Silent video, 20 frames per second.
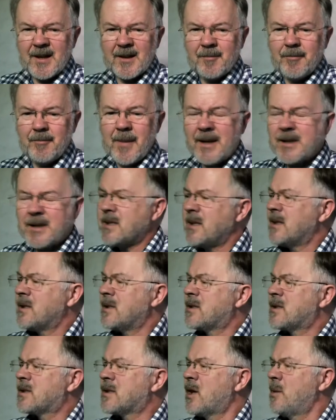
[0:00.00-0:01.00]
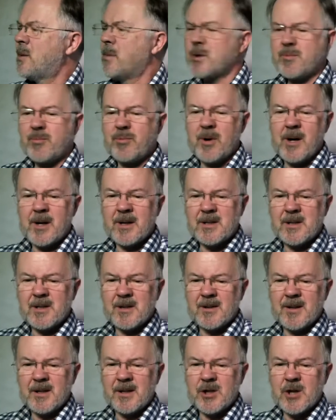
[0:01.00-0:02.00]
makes it so much brighter.
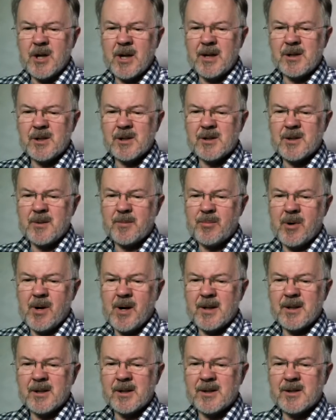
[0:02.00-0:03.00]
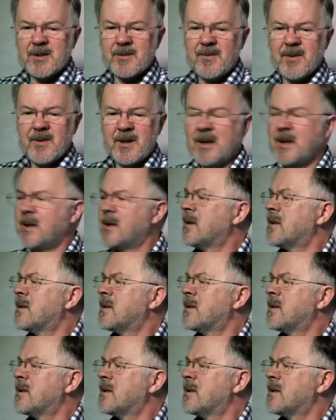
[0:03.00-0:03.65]
It changes the brightness of the